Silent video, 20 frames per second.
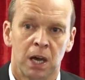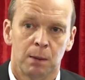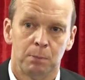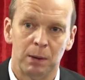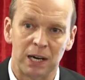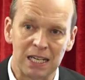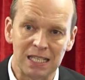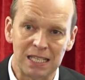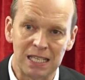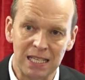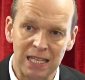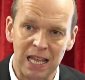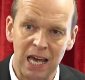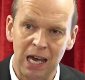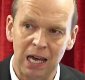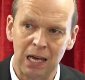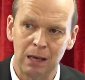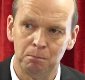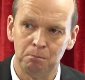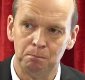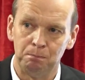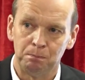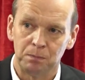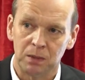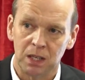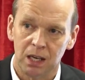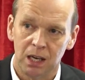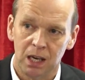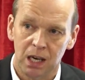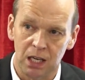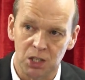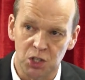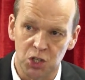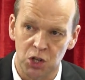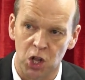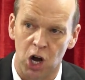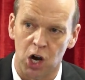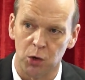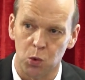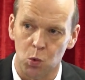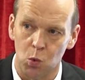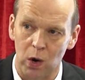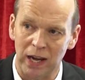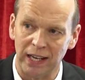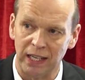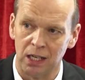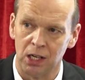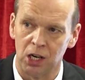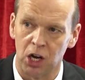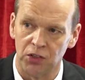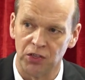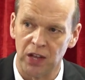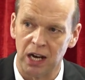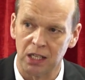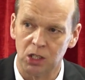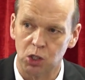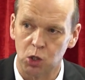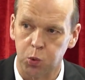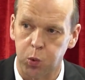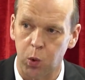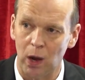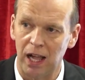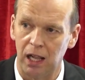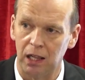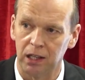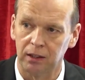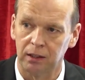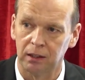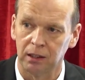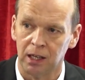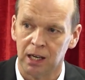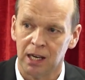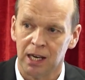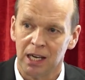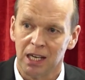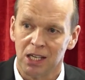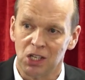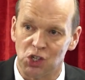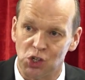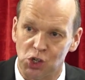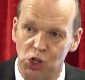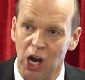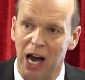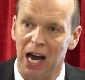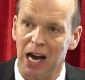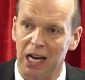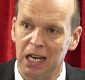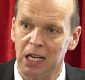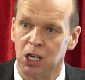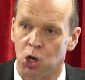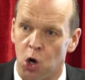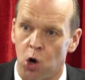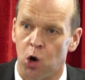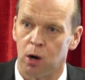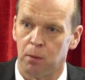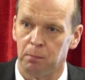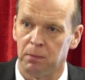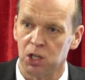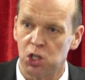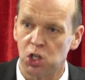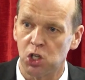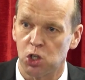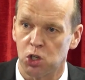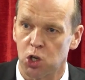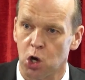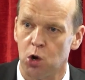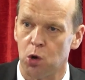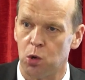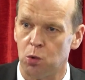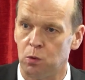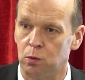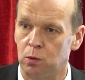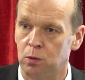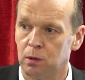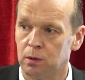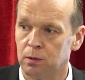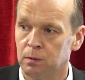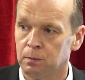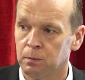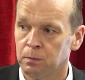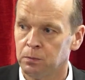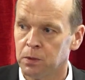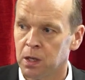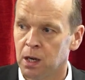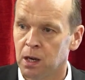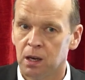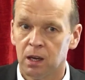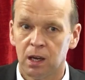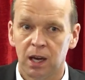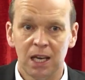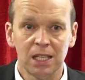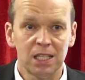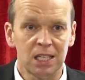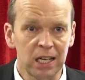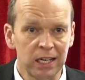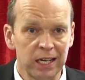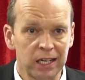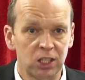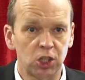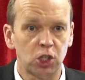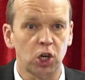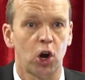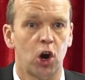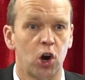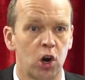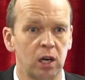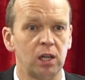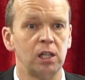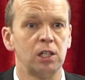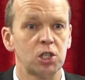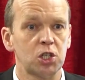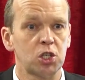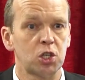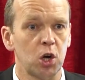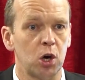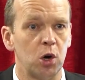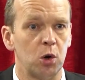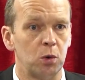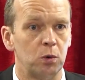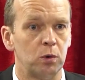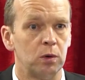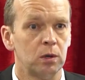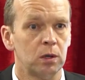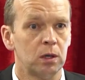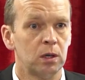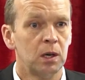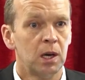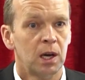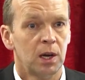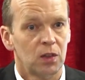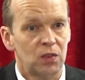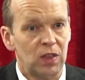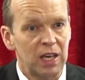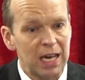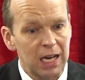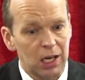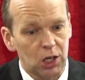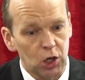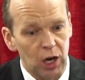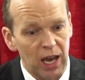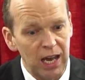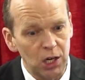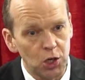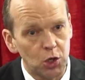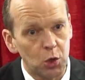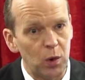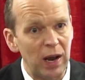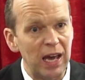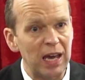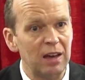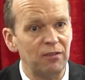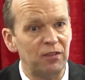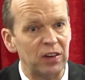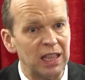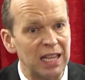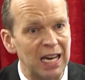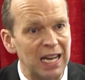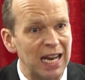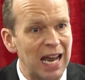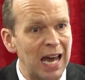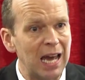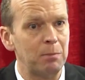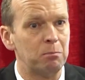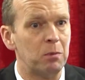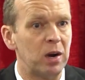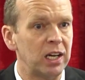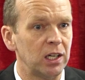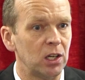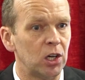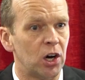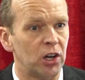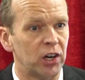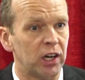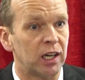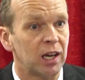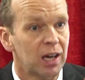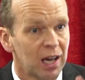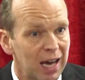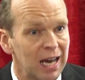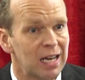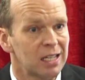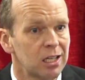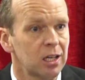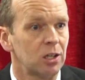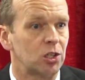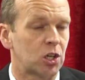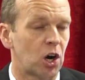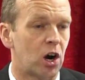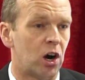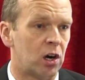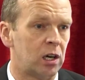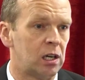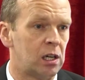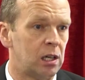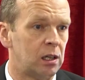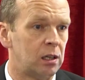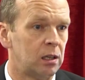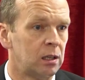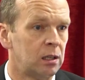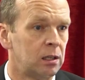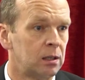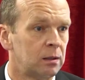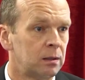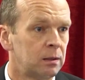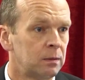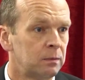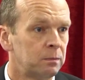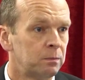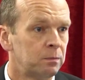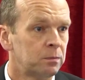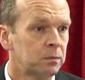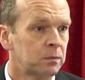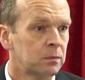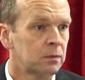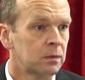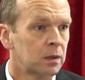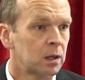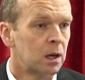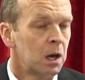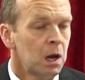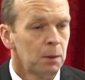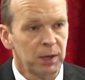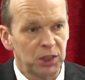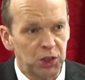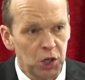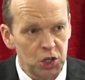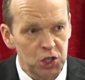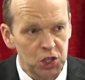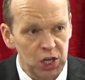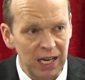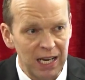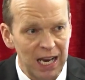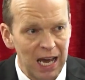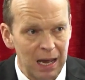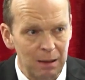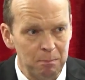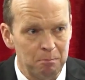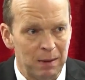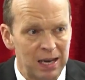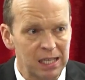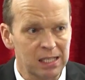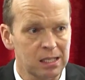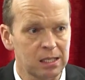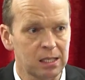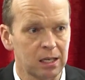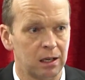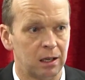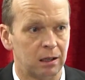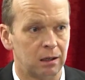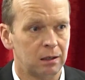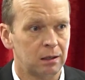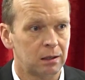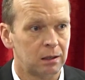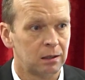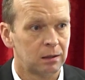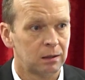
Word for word: But his name is not written on that 12th ginormous stone. It's an eternal stone. The engraving, the name written on it is eternal. But there's a name missing.